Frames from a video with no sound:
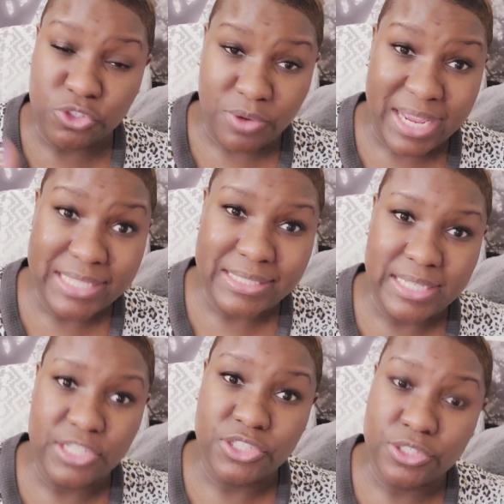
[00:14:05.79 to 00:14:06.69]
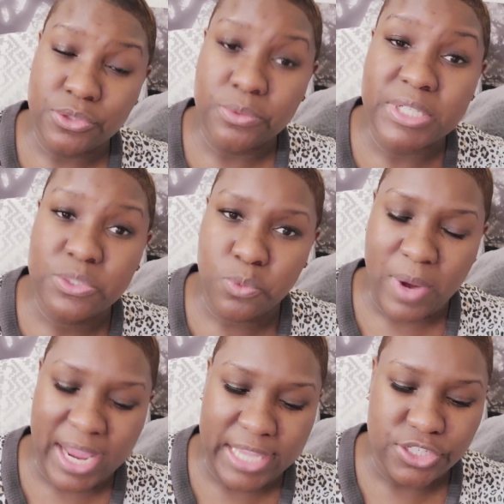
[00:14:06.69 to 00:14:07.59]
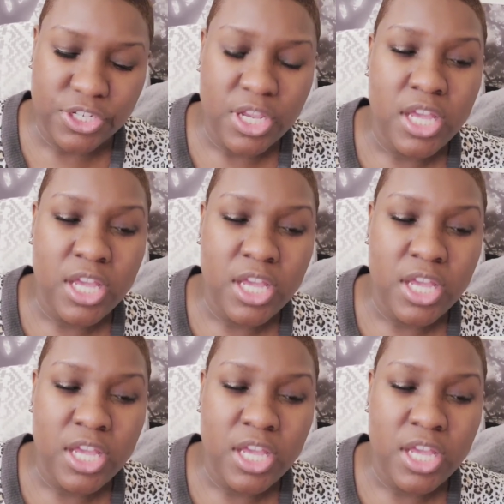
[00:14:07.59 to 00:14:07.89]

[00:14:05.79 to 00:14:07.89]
train station to his ranch.